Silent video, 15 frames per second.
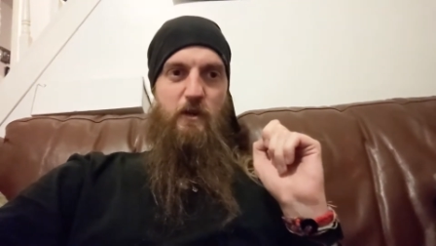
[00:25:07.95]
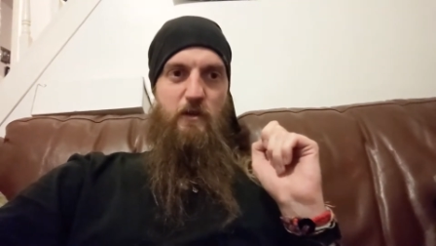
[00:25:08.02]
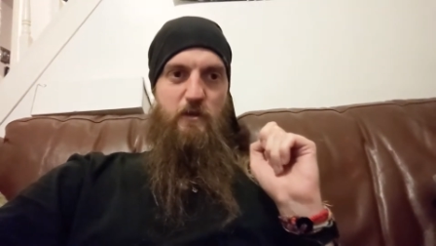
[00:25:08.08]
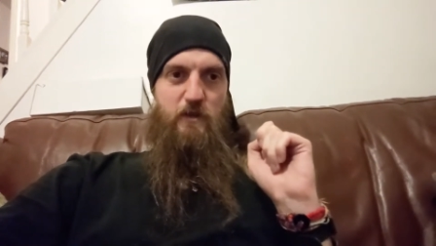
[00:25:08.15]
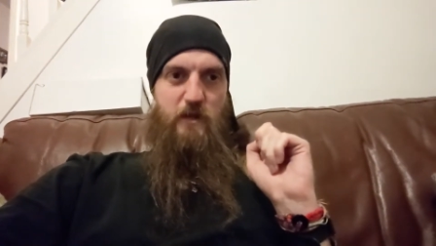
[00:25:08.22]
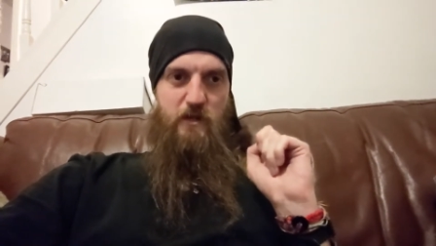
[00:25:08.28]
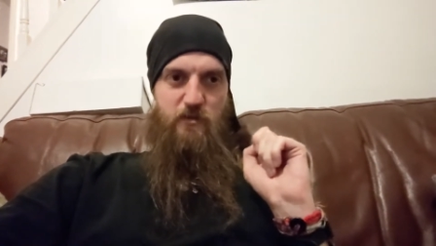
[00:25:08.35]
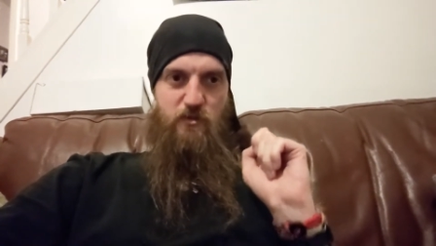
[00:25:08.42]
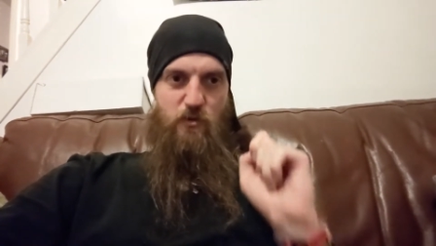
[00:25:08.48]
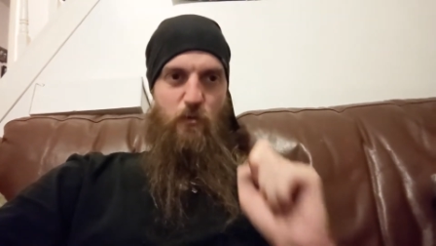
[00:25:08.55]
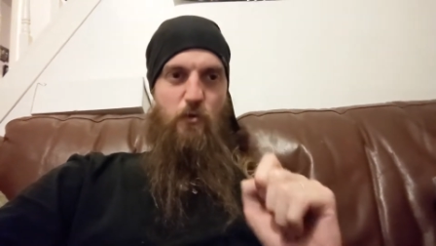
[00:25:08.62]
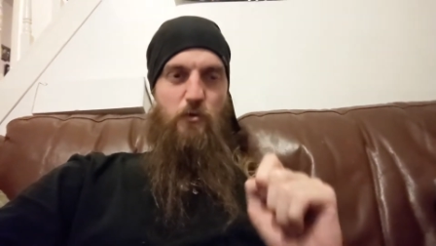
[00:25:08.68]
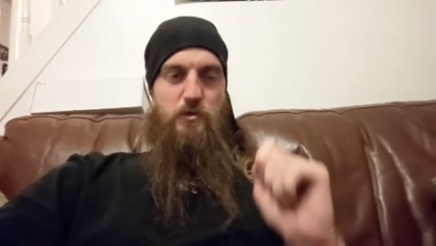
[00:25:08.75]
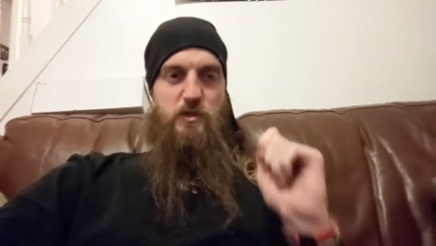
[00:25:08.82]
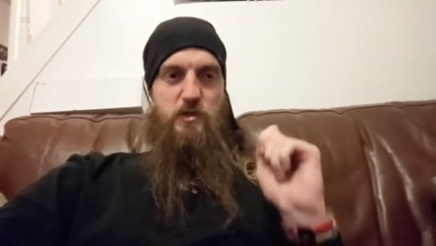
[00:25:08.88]
And in
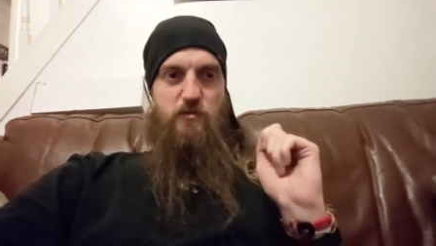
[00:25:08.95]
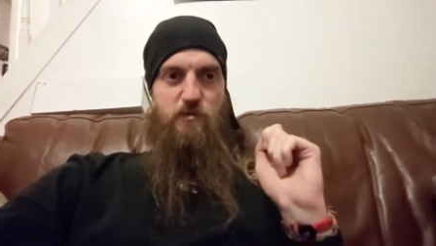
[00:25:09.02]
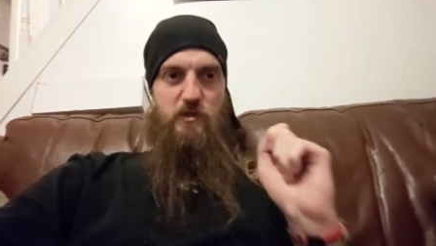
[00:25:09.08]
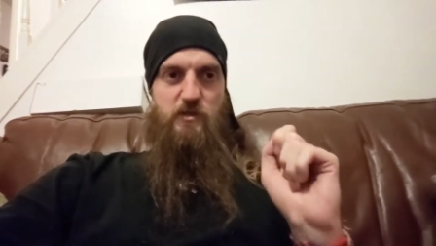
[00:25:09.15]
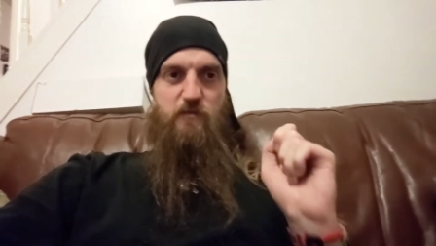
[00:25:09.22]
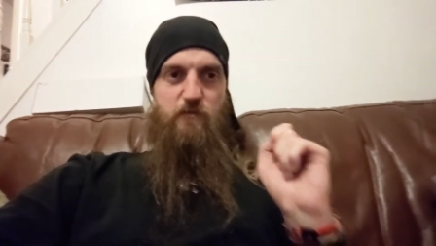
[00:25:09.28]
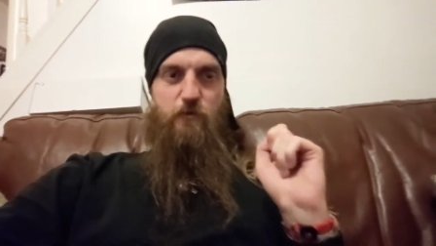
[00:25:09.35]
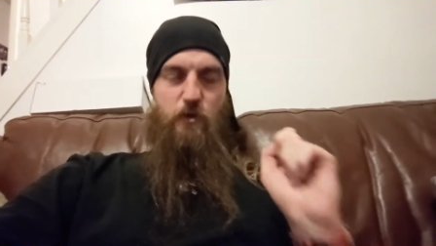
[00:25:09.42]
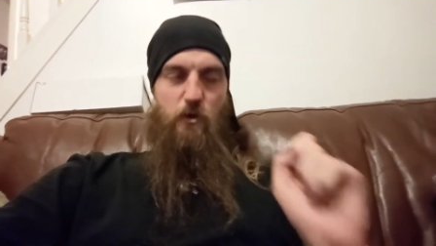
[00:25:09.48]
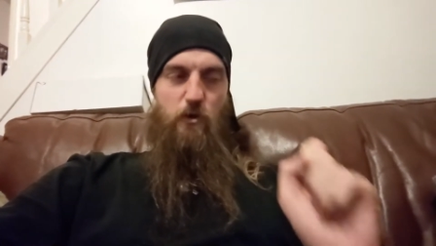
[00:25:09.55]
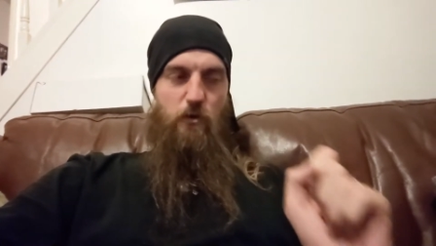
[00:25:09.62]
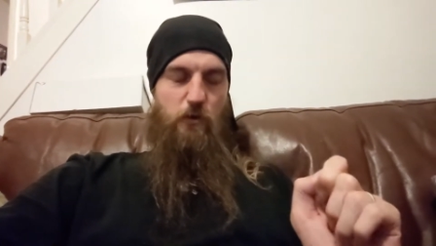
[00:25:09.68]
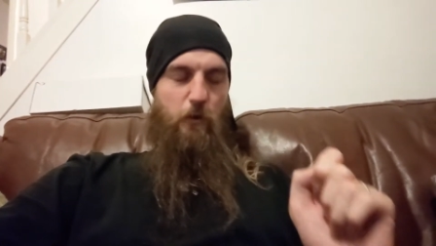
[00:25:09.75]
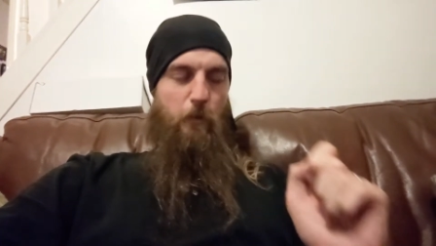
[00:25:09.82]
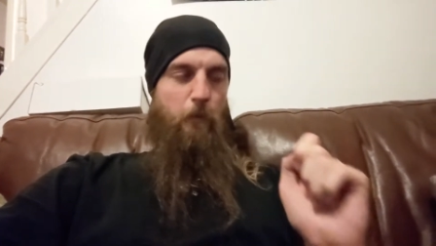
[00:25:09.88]
Tremorge's recent
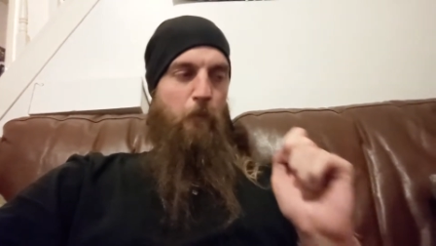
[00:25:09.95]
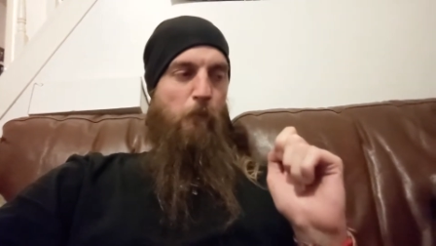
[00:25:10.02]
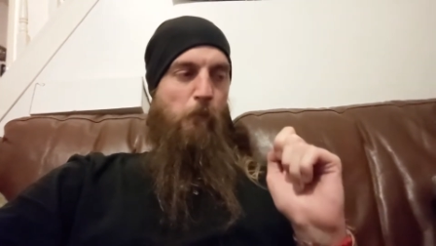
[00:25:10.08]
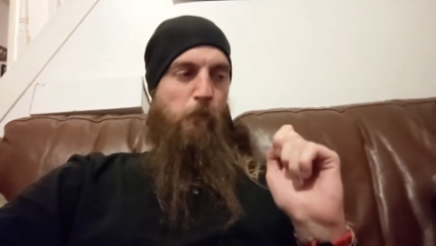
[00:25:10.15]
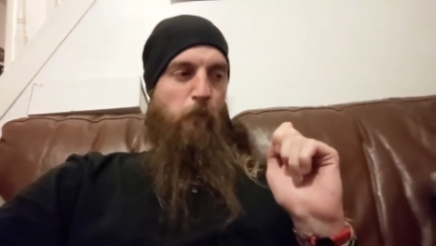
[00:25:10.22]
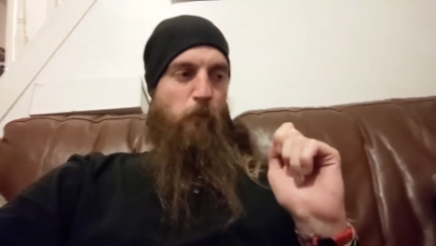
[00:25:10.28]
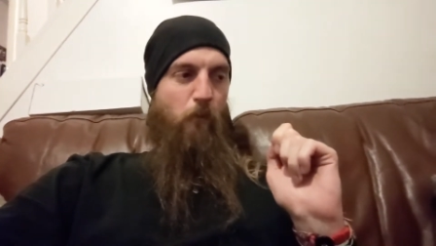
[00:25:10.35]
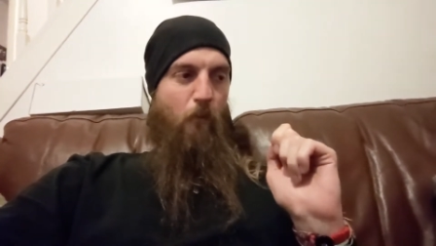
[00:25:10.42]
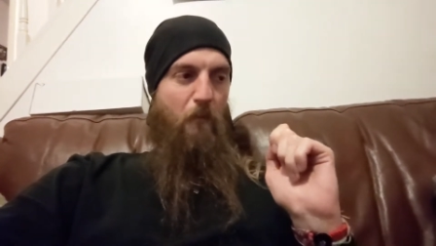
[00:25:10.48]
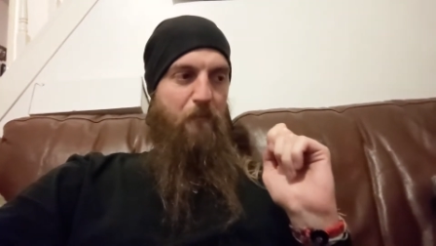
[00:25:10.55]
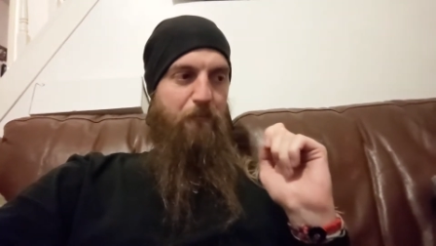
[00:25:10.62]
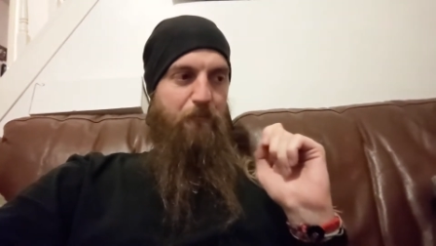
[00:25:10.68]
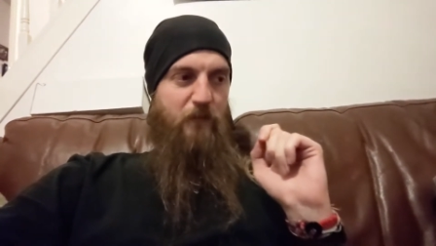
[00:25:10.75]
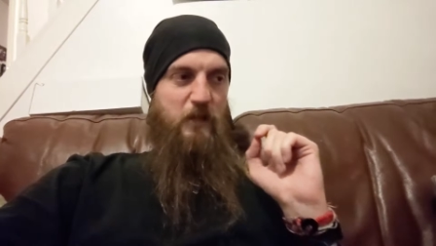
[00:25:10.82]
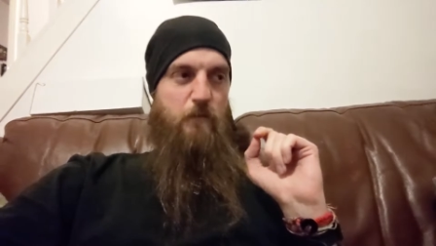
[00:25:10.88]
vlog,
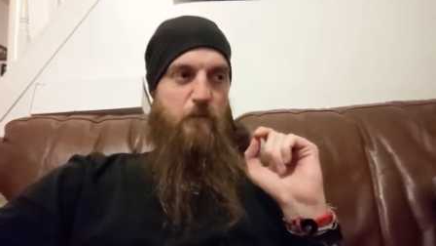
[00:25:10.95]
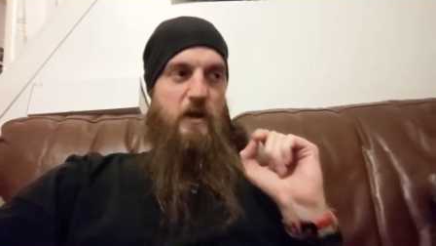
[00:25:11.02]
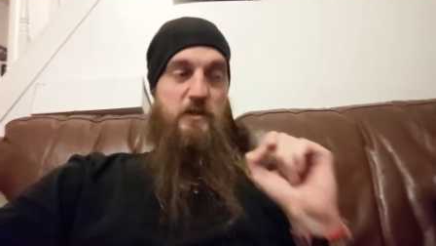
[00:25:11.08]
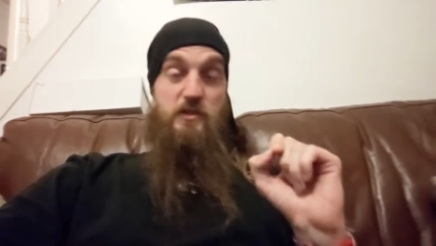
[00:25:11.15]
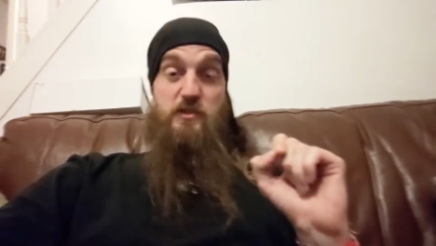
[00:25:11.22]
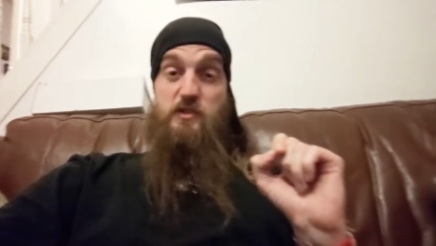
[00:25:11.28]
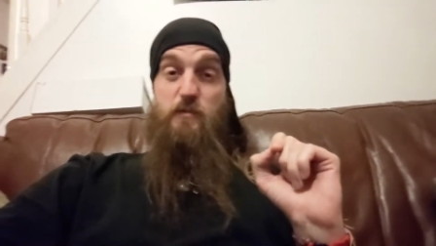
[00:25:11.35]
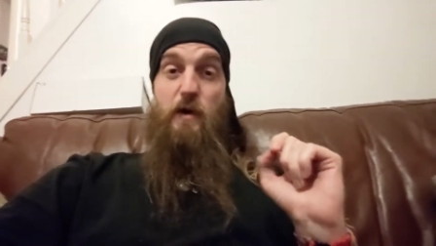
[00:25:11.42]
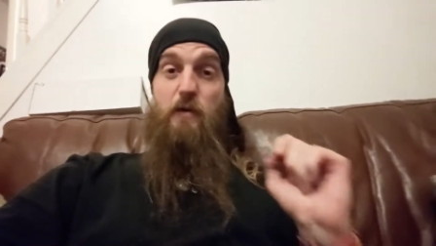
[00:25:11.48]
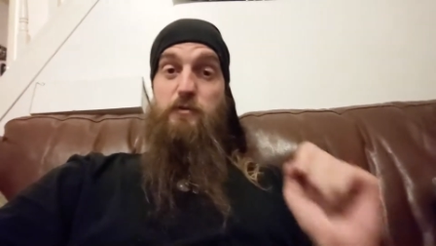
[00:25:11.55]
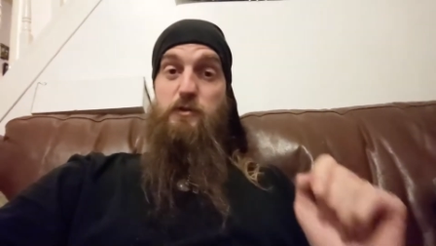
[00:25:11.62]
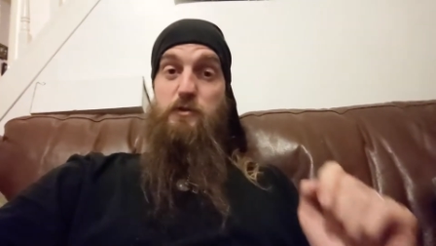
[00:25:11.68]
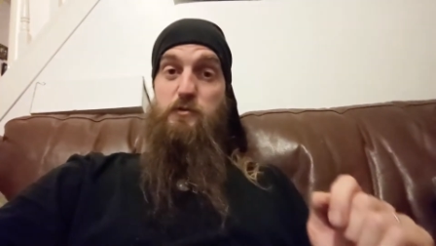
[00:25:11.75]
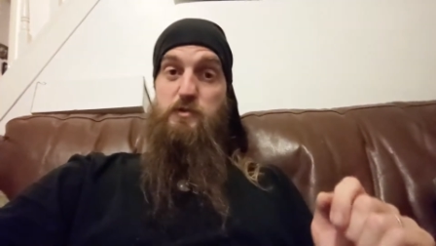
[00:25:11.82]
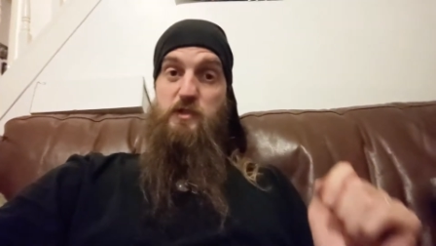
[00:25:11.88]
he mentions
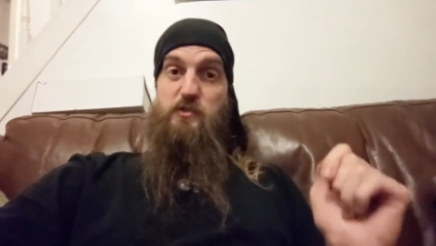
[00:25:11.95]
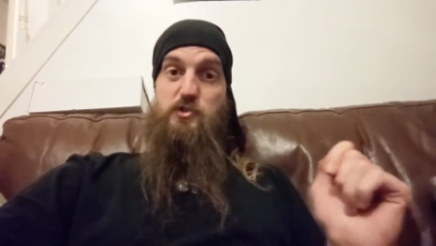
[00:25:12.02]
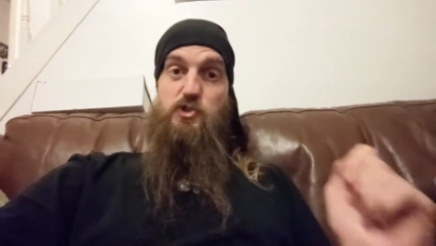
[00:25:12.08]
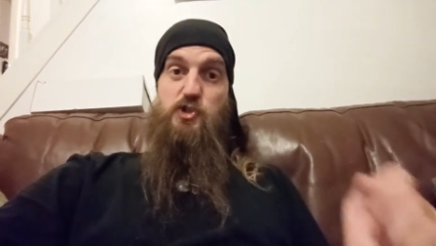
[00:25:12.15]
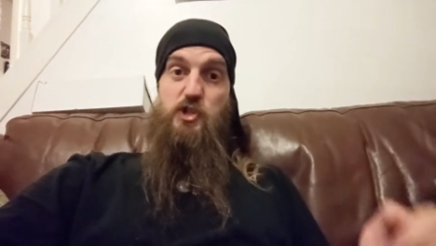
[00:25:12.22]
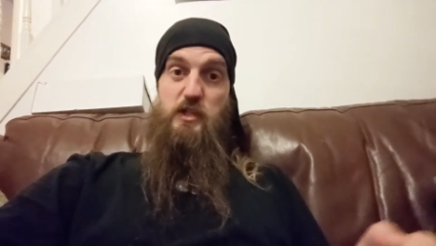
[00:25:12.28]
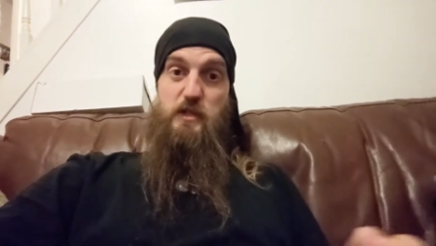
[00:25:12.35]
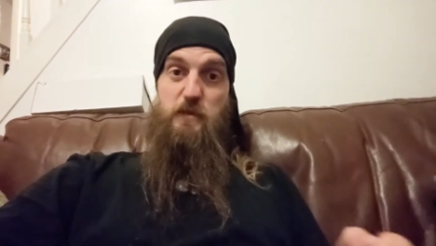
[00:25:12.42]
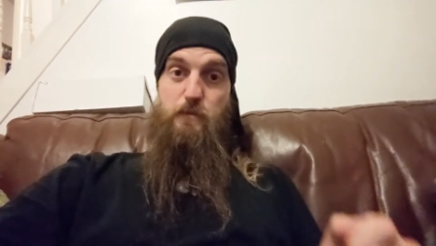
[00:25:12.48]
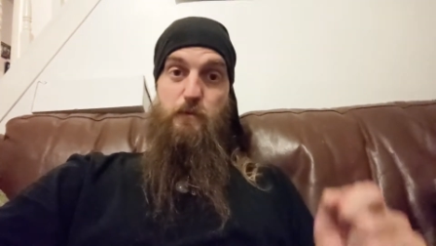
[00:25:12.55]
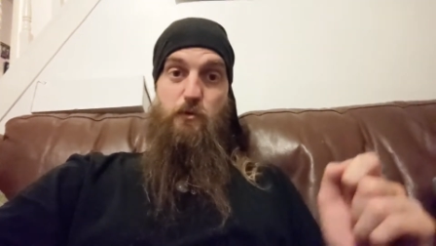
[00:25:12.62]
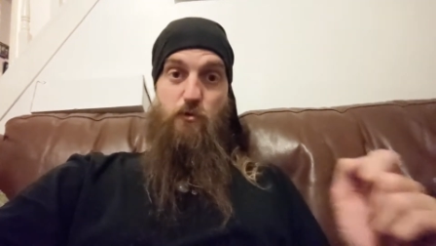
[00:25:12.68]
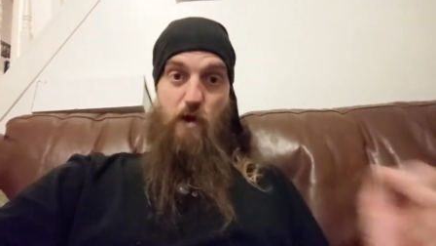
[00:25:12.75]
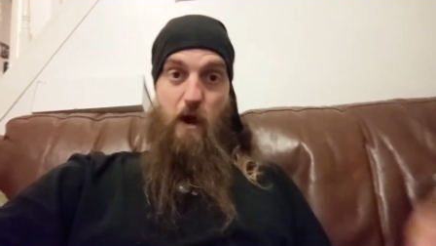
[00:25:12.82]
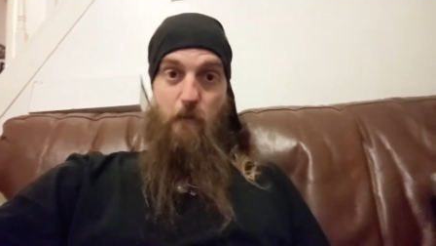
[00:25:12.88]
about using cheap,
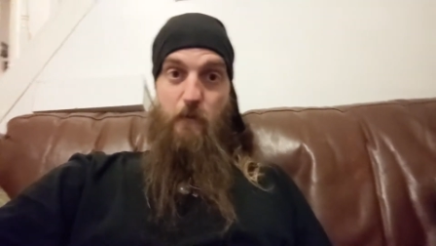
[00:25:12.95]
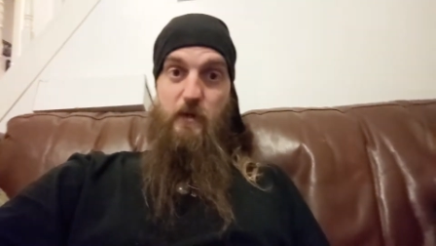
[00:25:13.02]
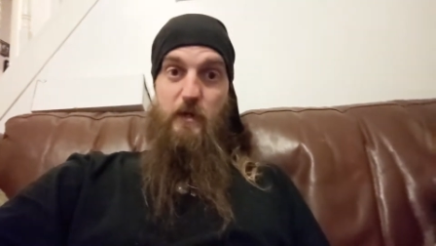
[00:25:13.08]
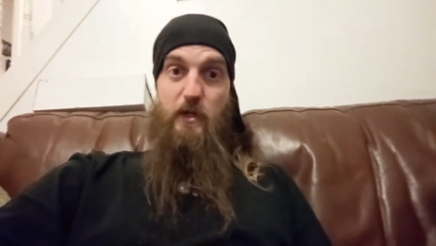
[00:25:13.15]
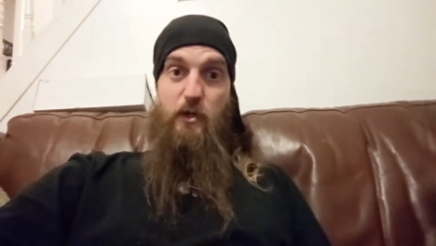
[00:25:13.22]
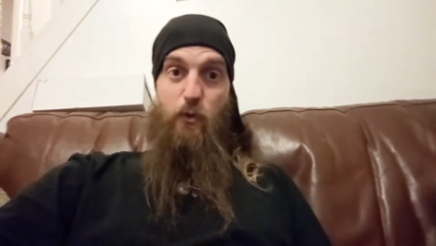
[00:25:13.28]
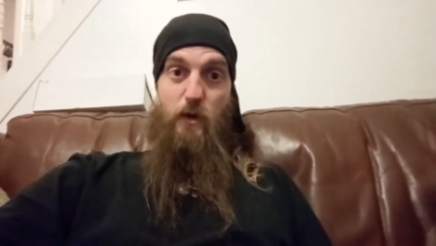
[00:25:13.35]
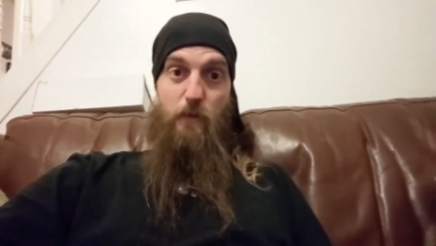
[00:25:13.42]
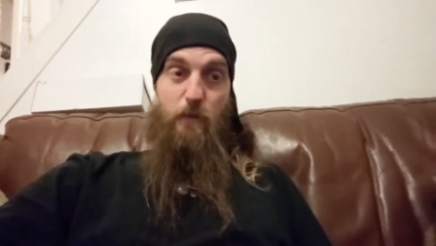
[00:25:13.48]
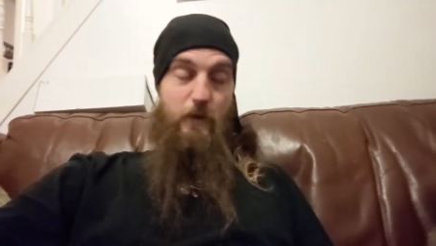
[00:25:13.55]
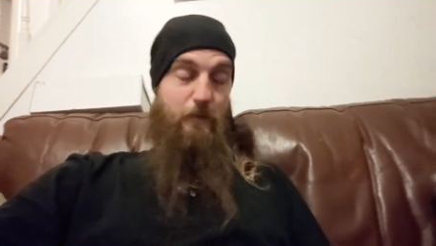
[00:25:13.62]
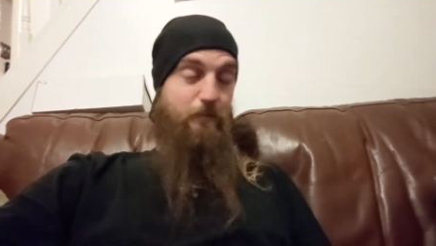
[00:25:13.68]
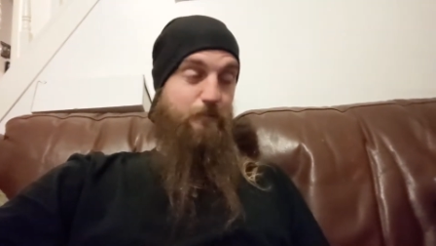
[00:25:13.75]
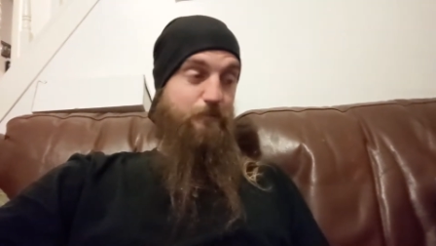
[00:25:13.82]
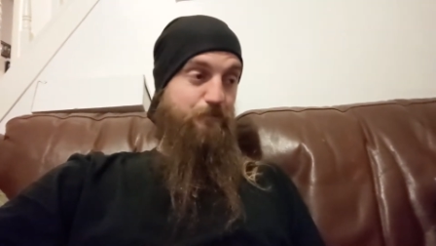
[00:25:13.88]
crappy
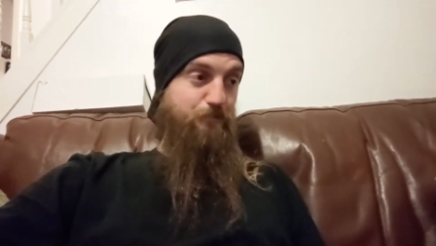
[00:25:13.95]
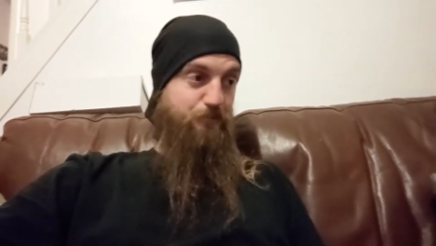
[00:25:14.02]
equipment.